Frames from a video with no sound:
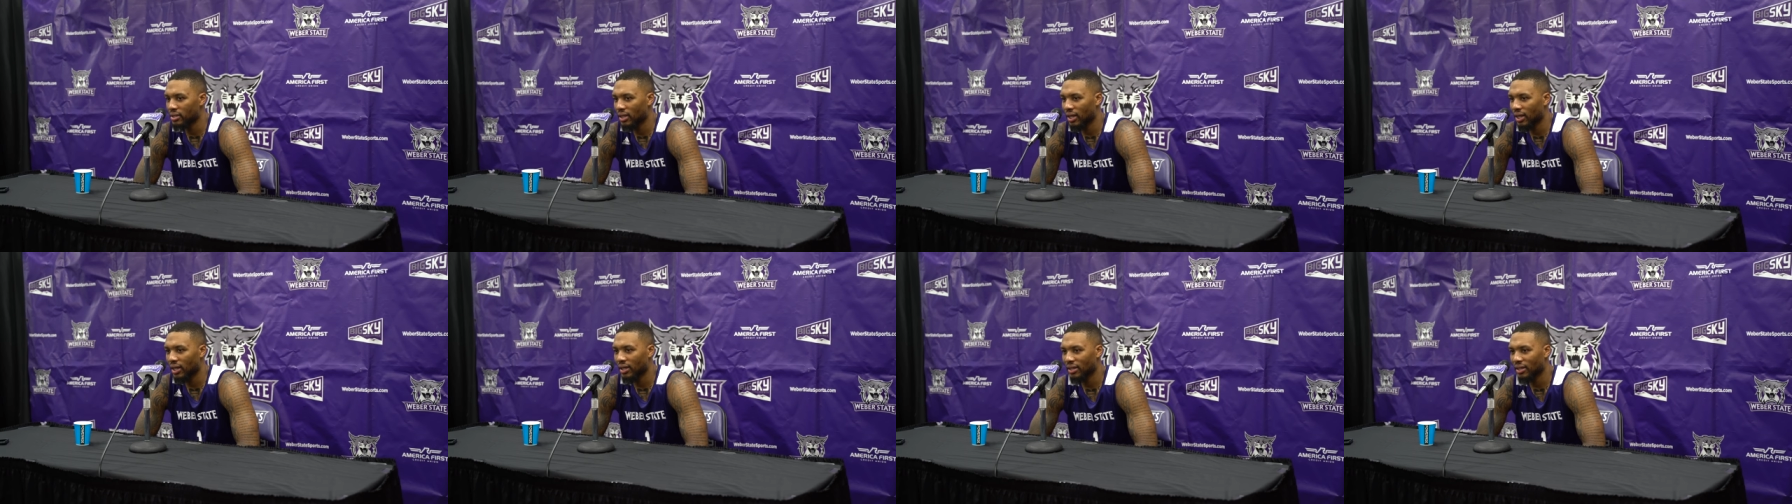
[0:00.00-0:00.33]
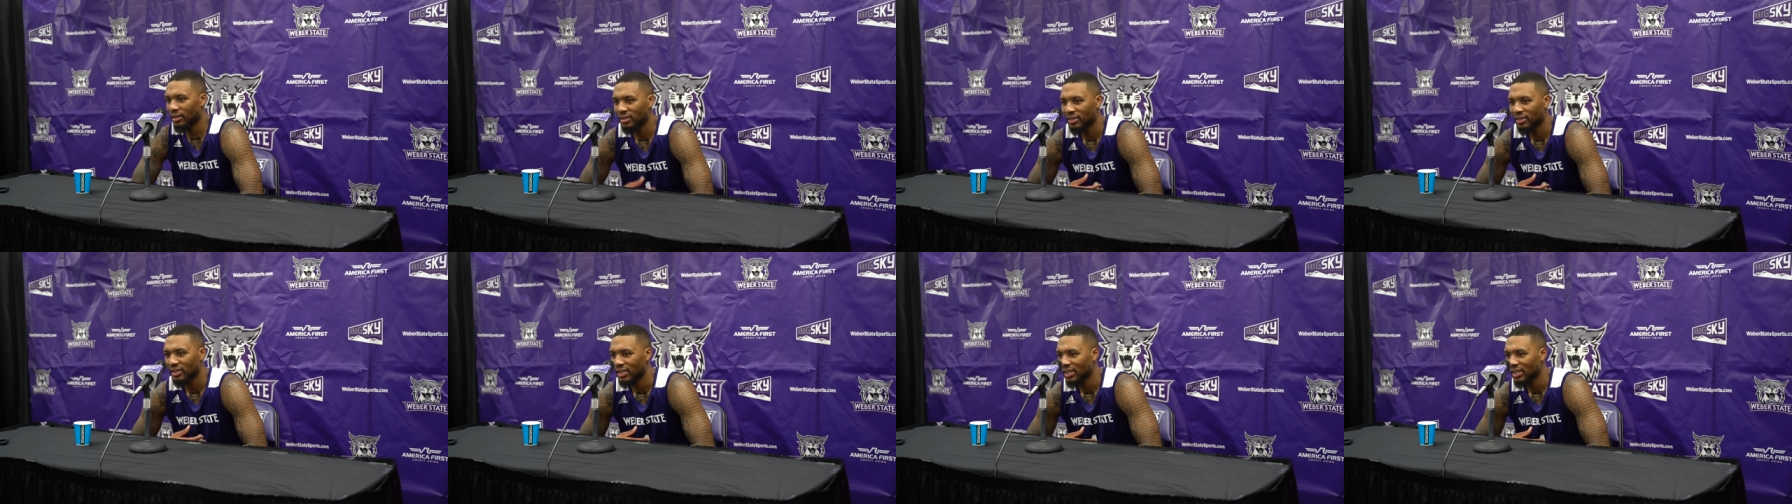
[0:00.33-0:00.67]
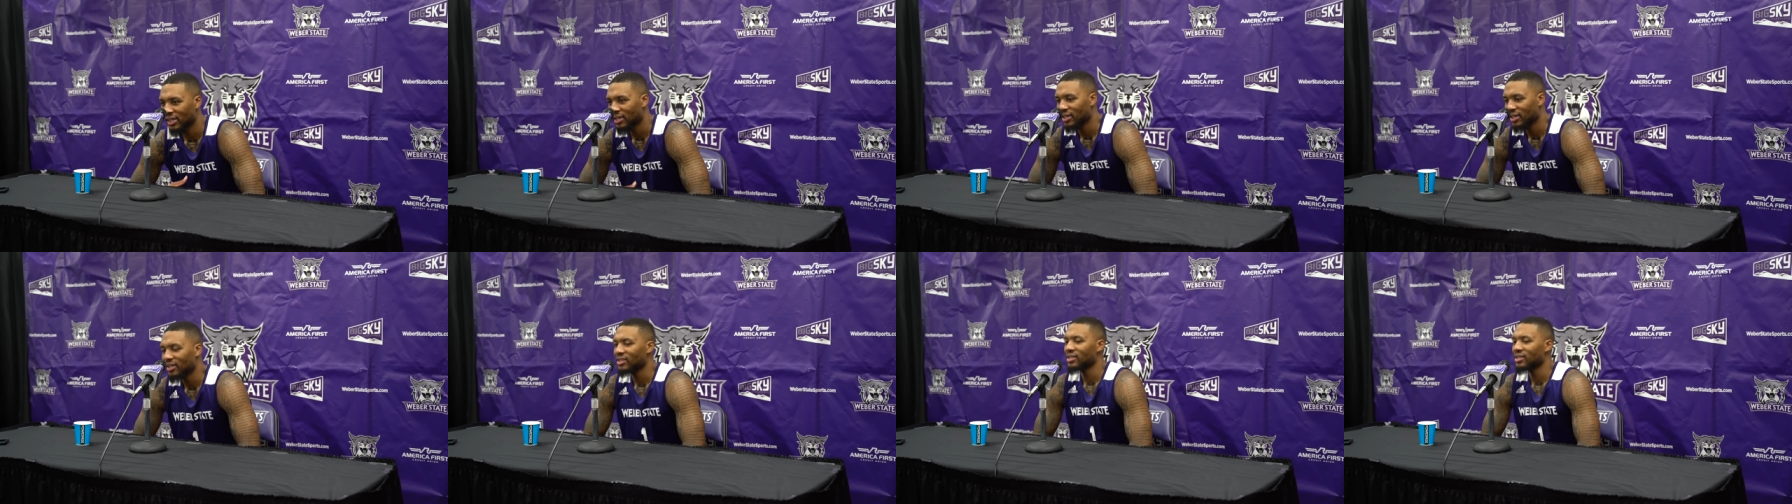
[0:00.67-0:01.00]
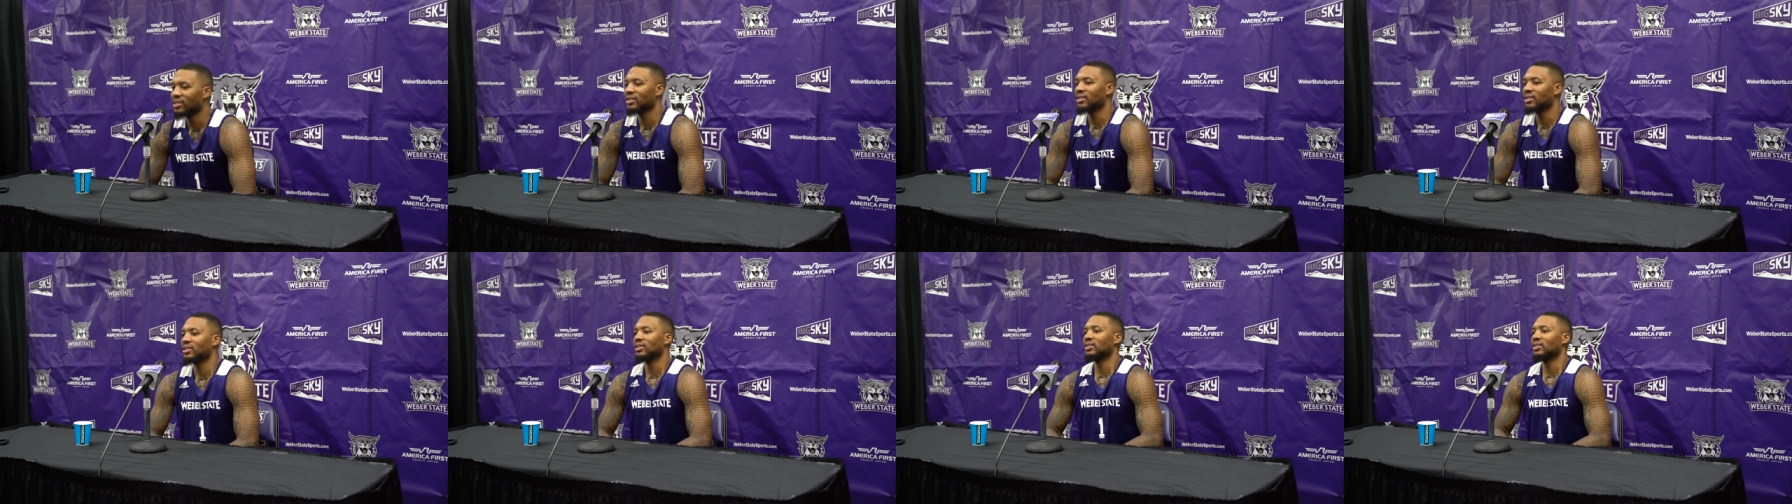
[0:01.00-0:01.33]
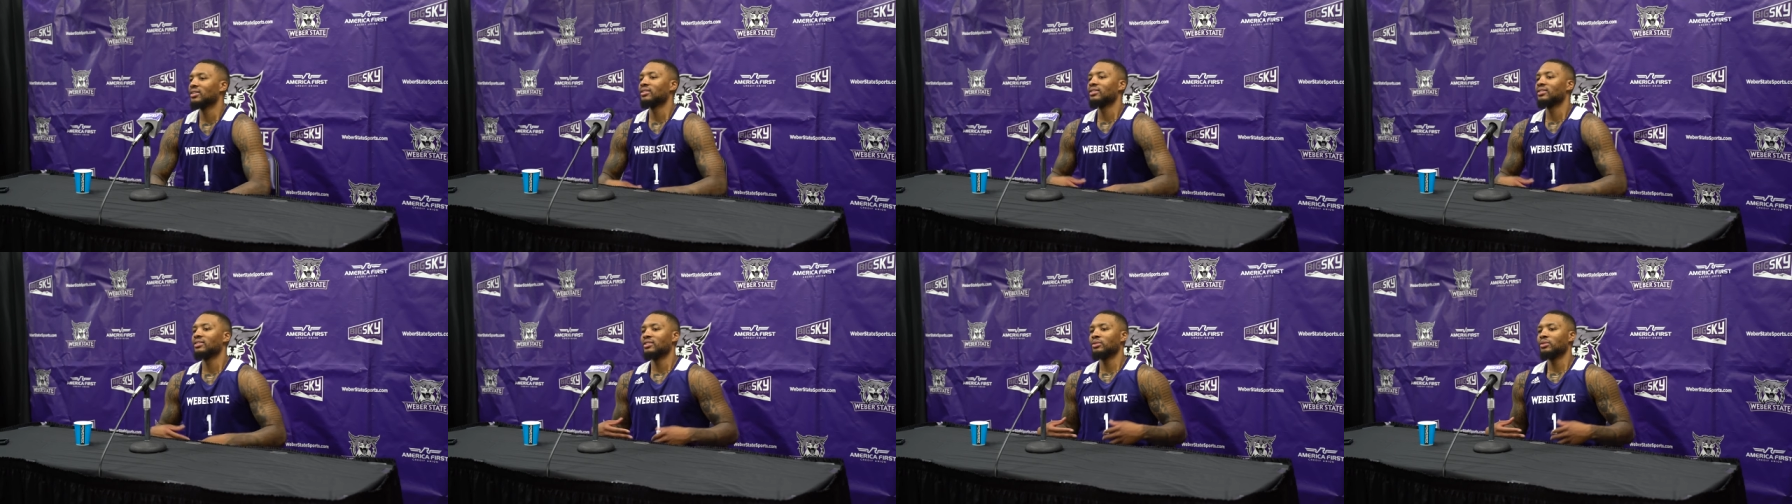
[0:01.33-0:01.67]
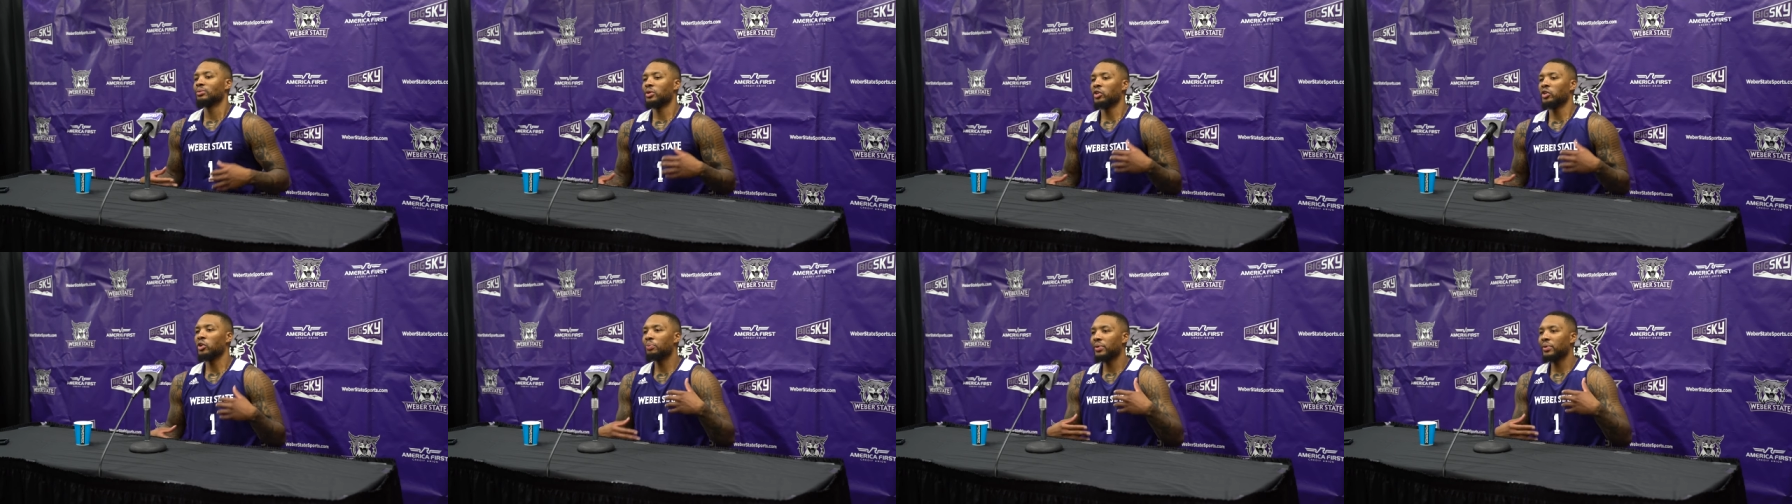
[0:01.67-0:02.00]
like
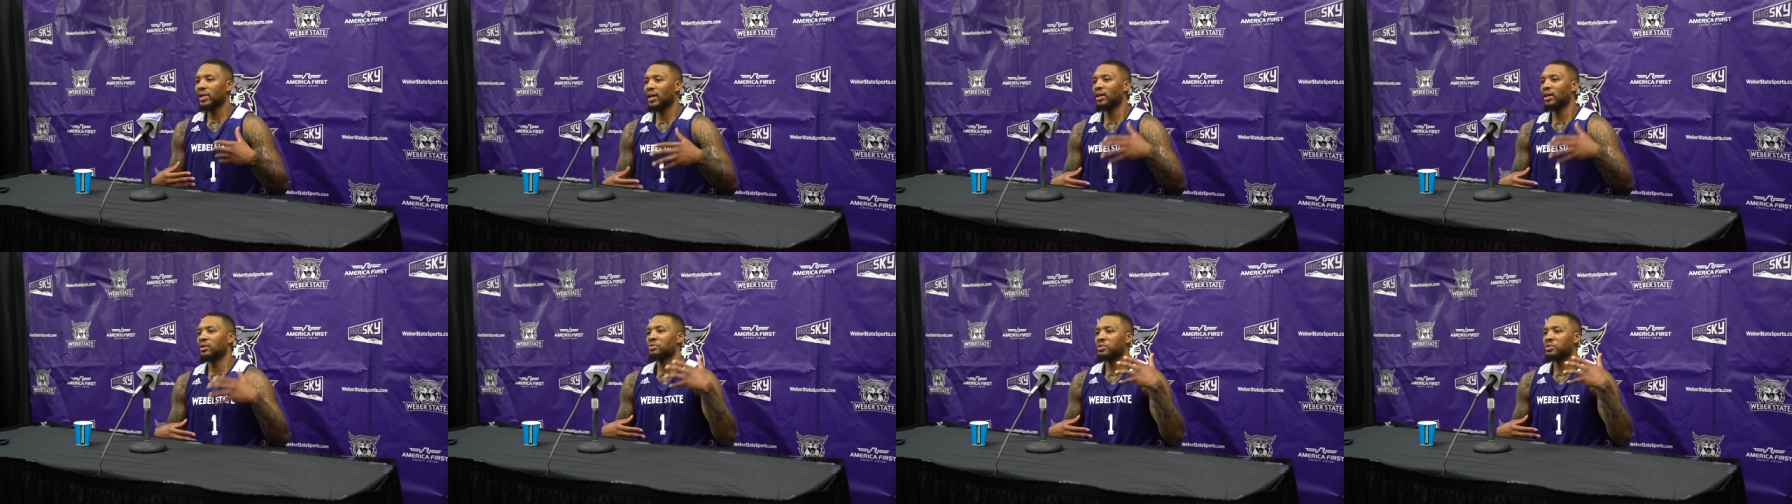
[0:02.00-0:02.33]
when you put out